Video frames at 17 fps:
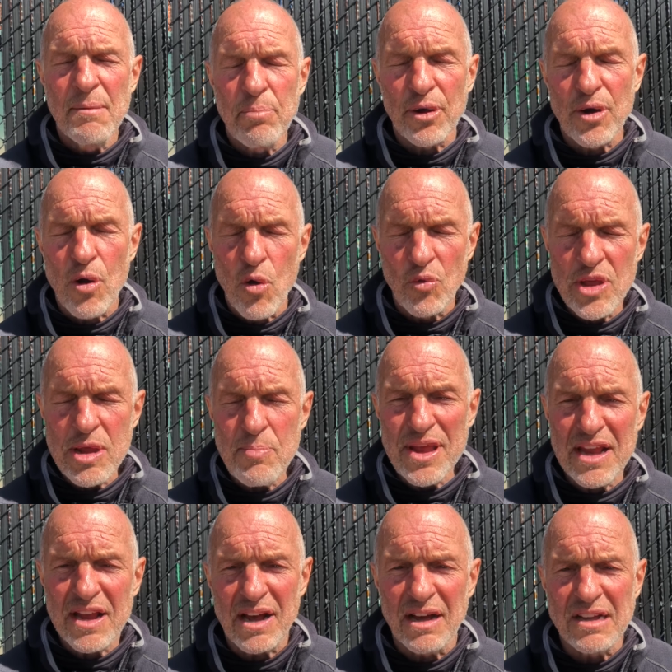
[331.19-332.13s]
but only
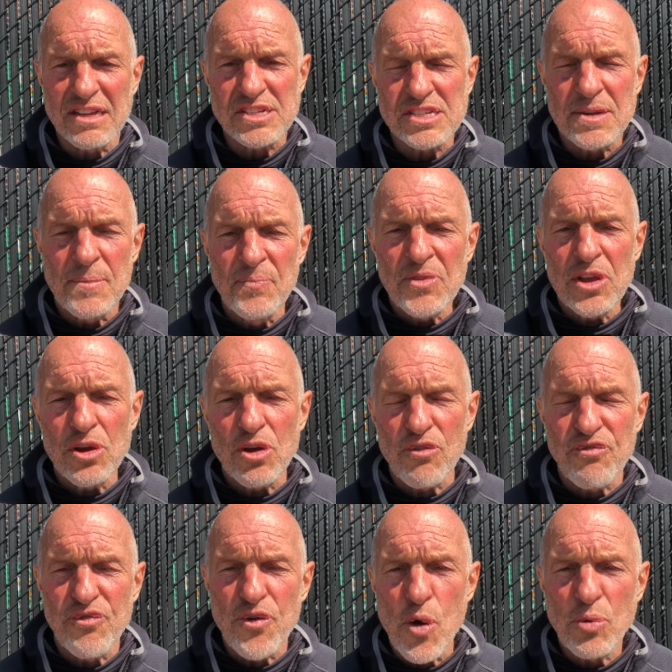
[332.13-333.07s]
because
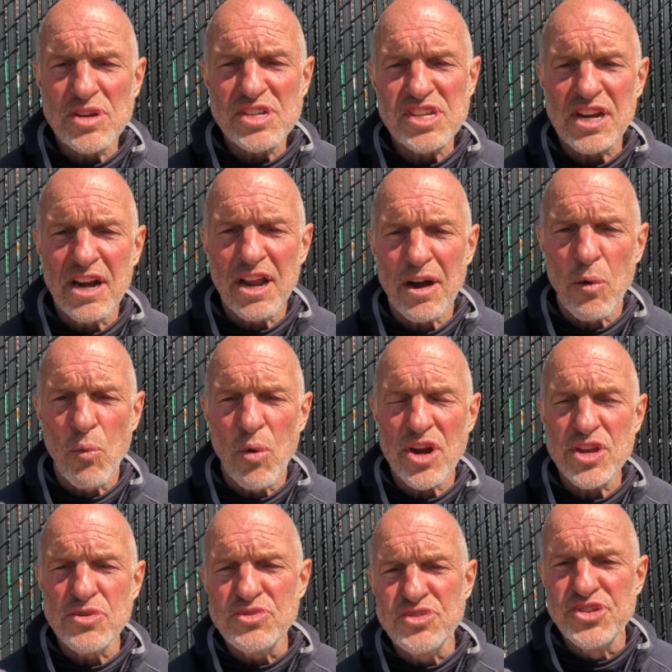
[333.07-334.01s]
you're focusing in on
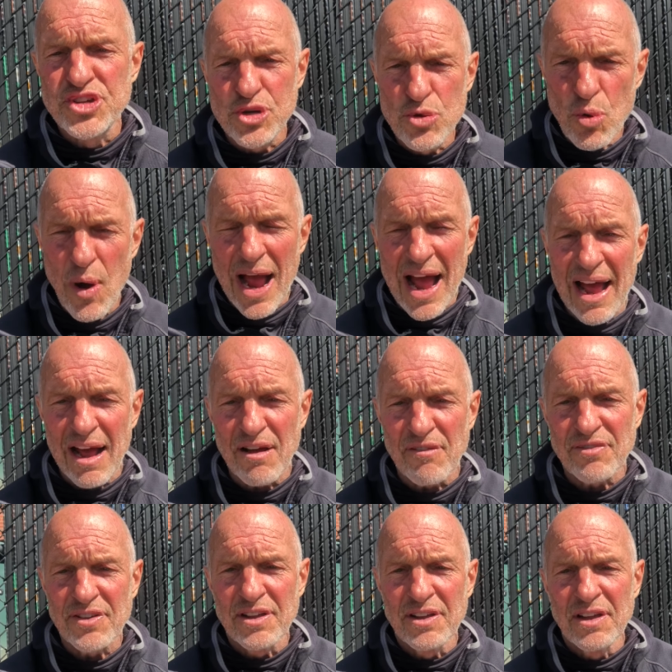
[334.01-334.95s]
what you do
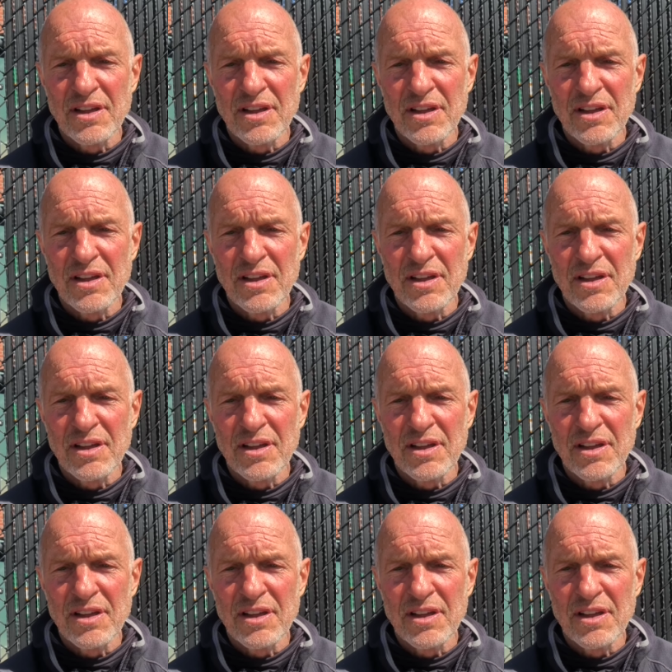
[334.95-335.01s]
have,